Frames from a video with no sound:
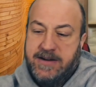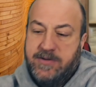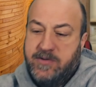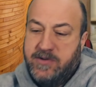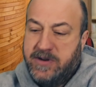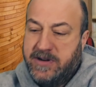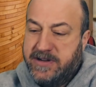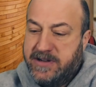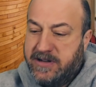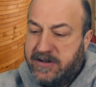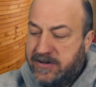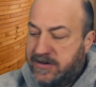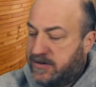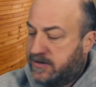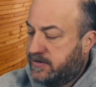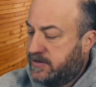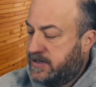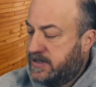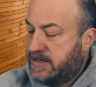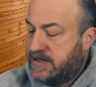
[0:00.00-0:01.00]
We're a little
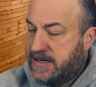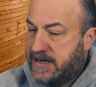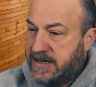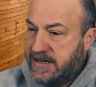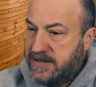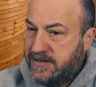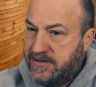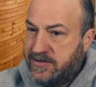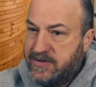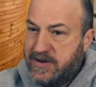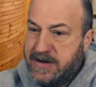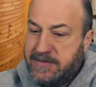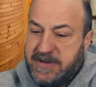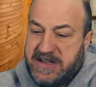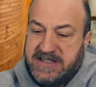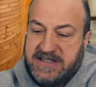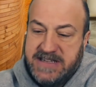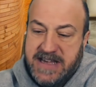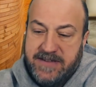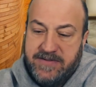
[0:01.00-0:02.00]
early today, so we got about
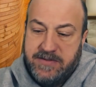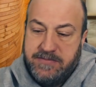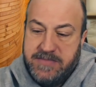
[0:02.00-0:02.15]
7